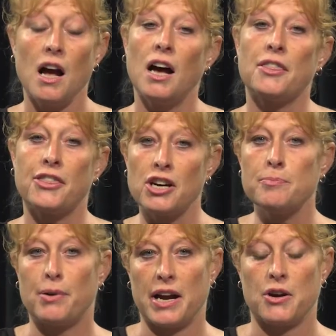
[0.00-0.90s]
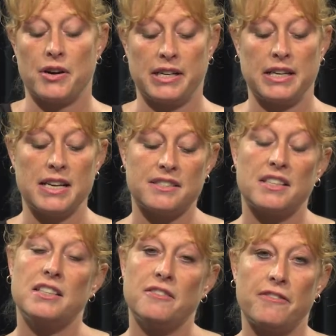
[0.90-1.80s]
A third priority is to
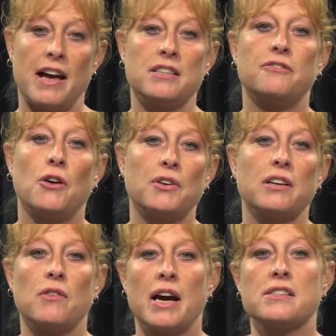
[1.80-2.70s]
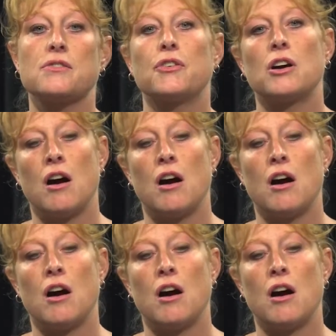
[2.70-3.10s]
defend voting rights for